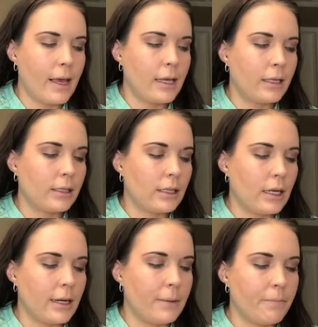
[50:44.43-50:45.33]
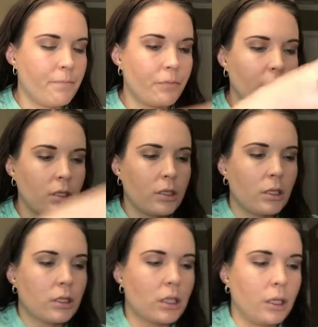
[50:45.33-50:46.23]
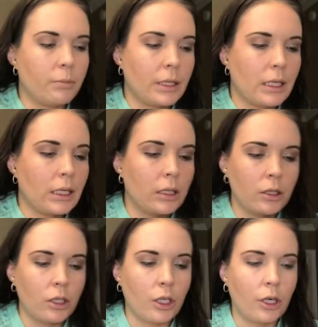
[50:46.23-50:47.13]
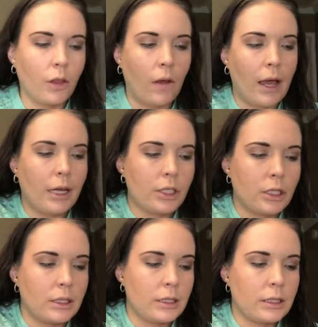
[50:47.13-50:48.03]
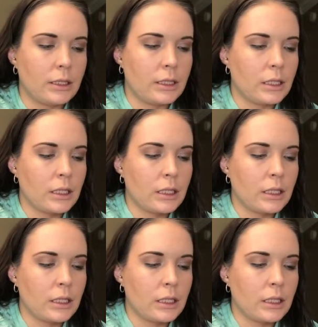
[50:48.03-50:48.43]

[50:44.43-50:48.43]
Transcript: it um, starts clumping your lashes